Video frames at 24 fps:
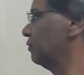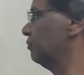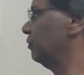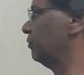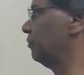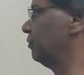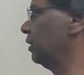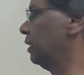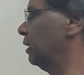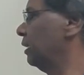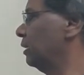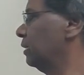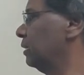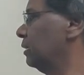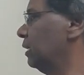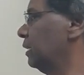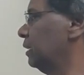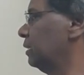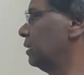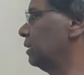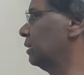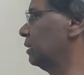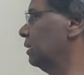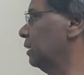15 into
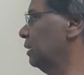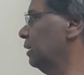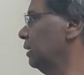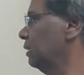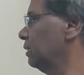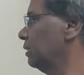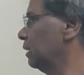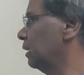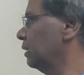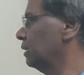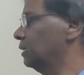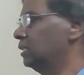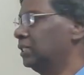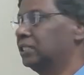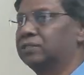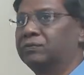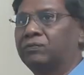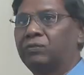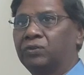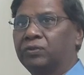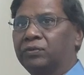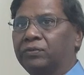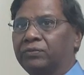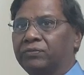360,
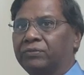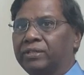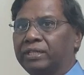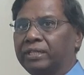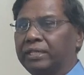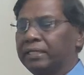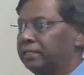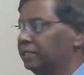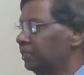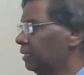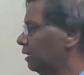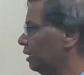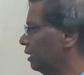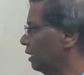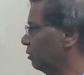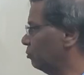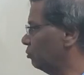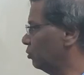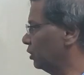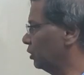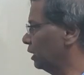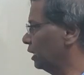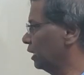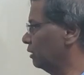36,458
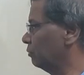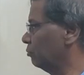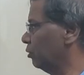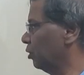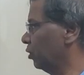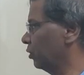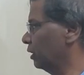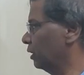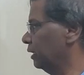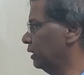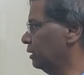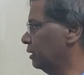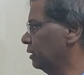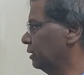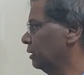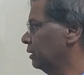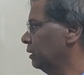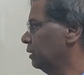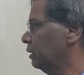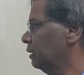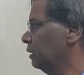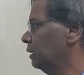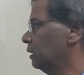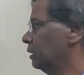amount again blocked here.
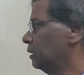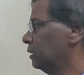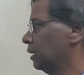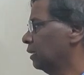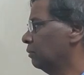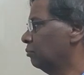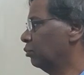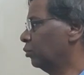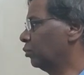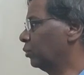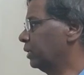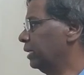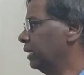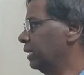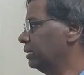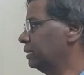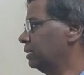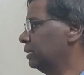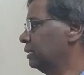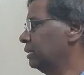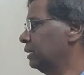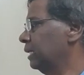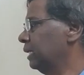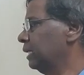Then book
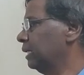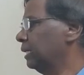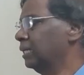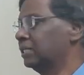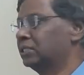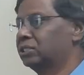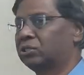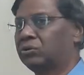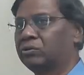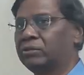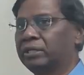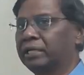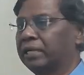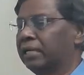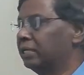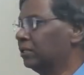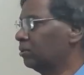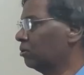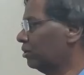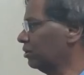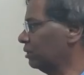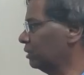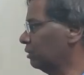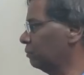dates 8 lakhs sound
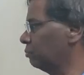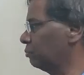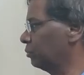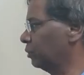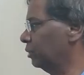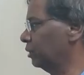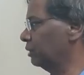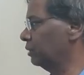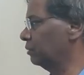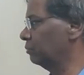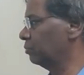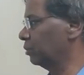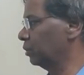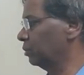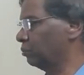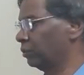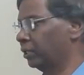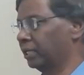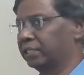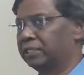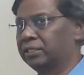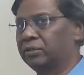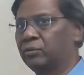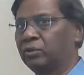again cost of
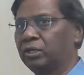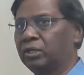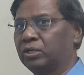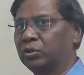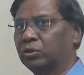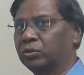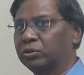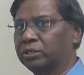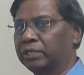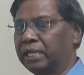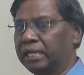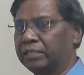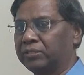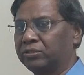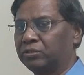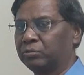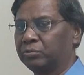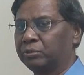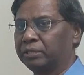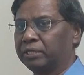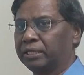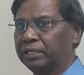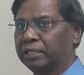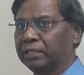production, only no sales to
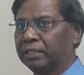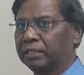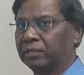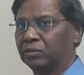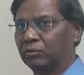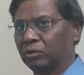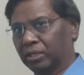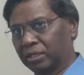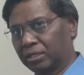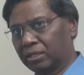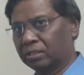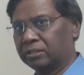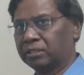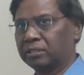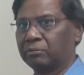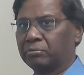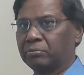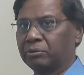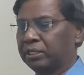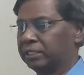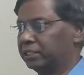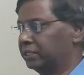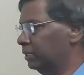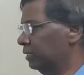be taken, only cost
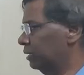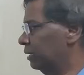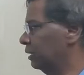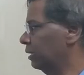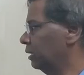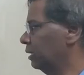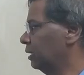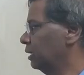of production.